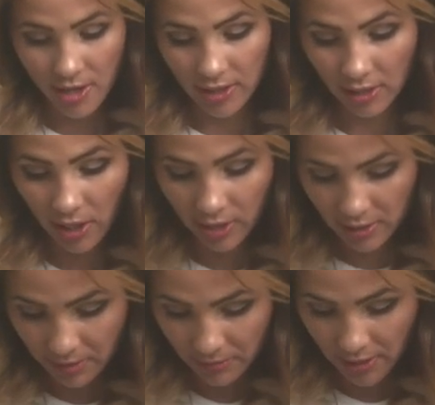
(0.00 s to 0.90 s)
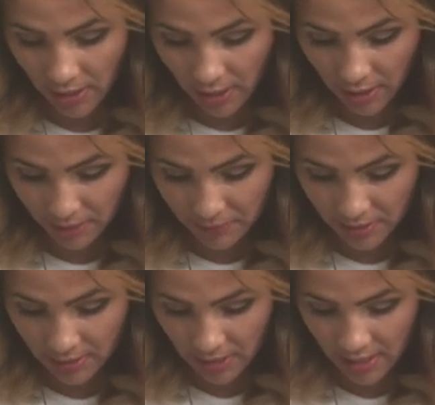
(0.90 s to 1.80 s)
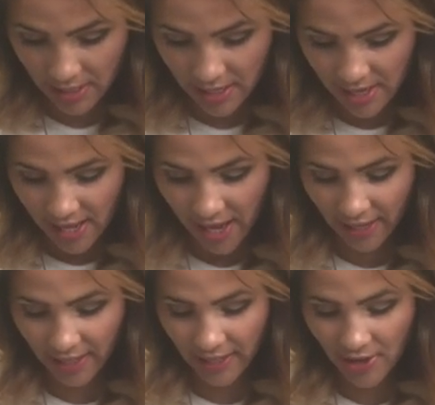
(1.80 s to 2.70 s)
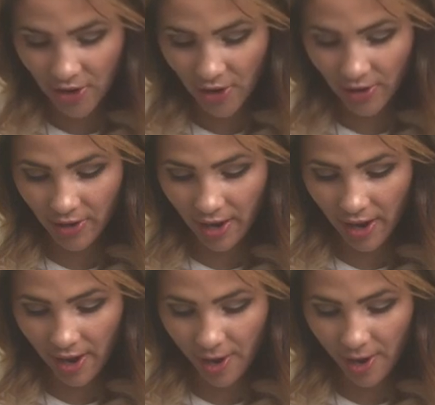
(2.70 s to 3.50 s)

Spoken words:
lost sometimes. I can hear,